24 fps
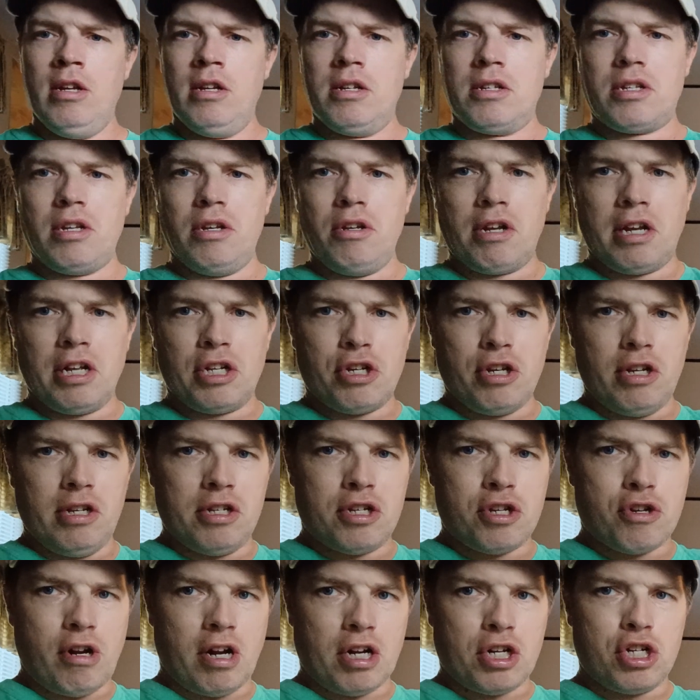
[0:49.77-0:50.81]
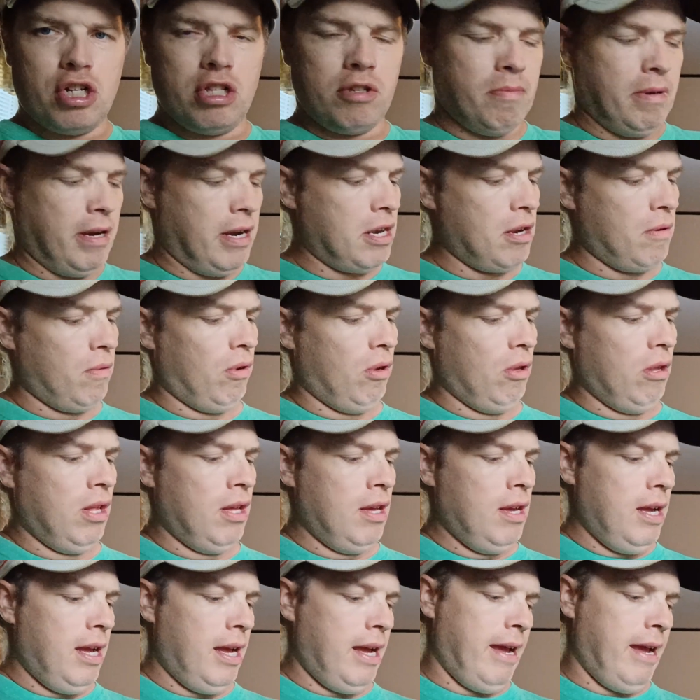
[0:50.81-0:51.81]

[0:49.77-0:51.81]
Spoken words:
So you get your instructions manual.